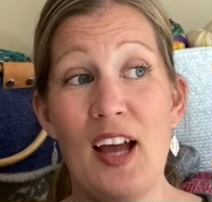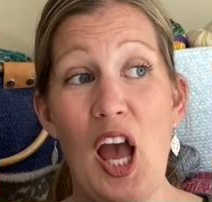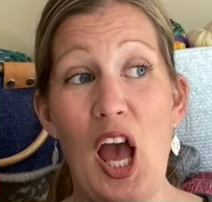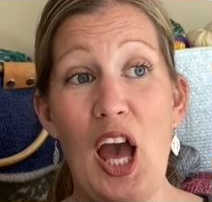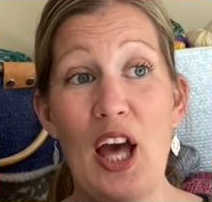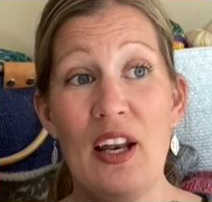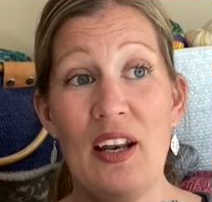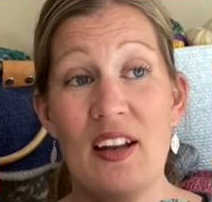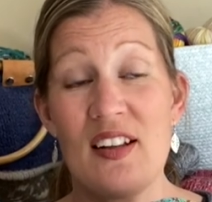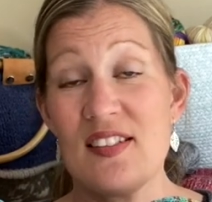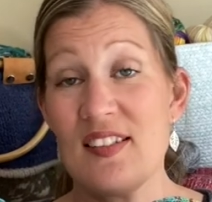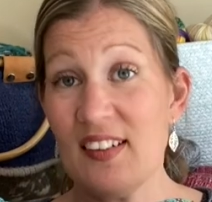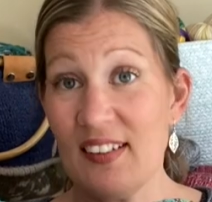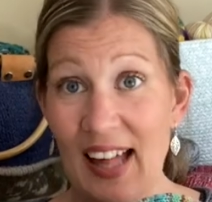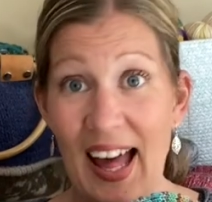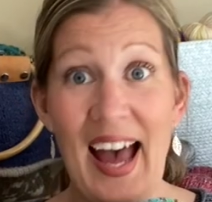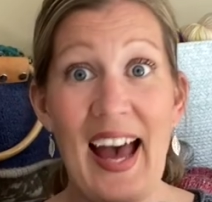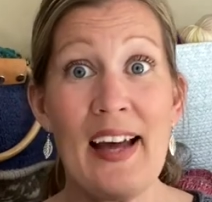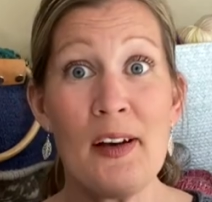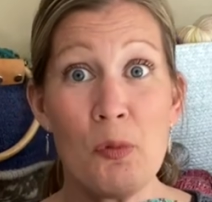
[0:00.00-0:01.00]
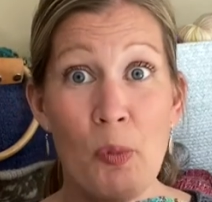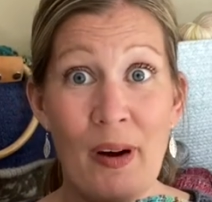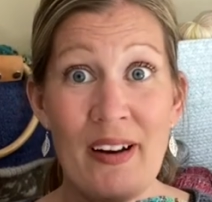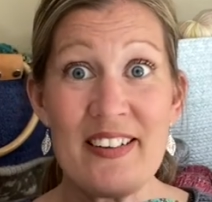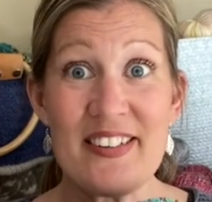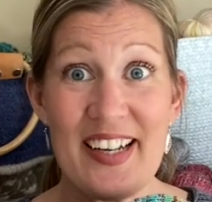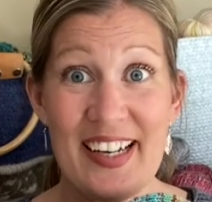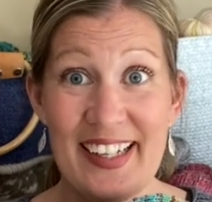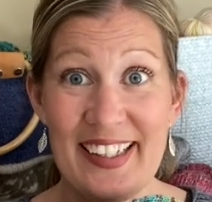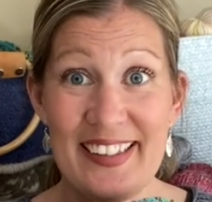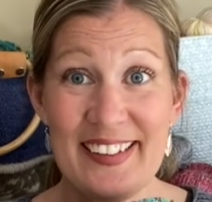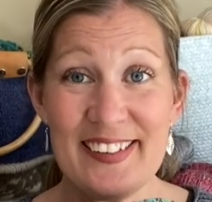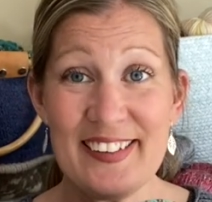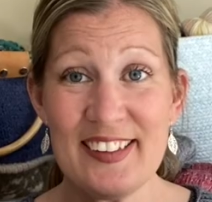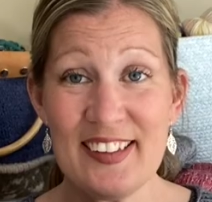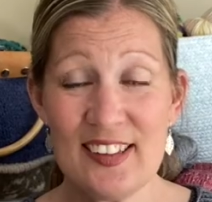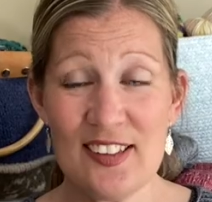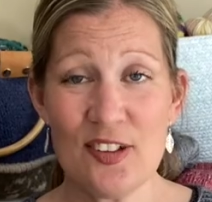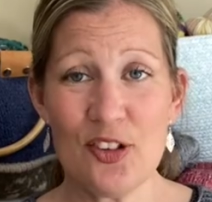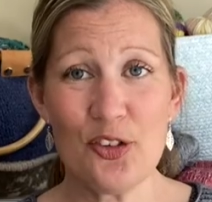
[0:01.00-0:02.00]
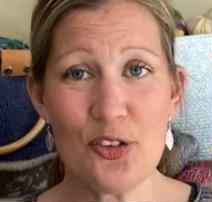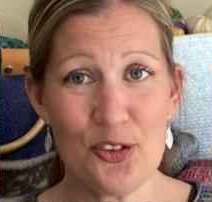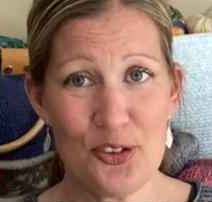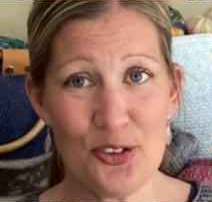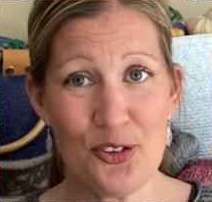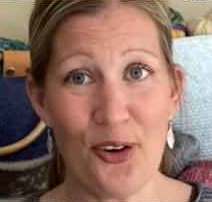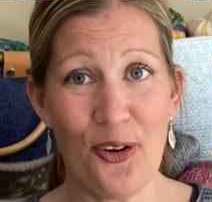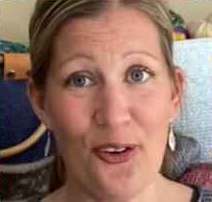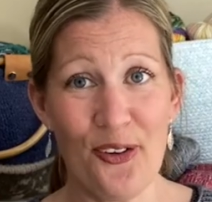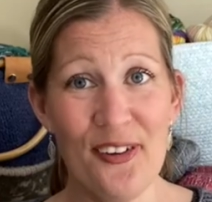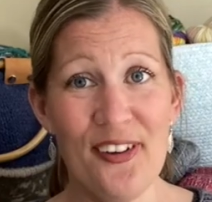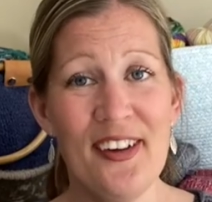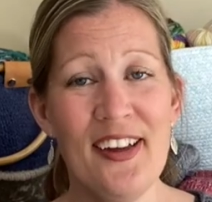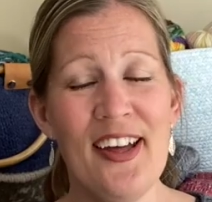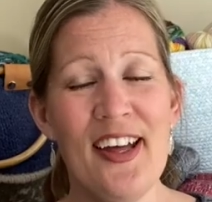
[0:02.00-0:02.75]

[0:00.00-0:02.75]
and I still had 1 day to go.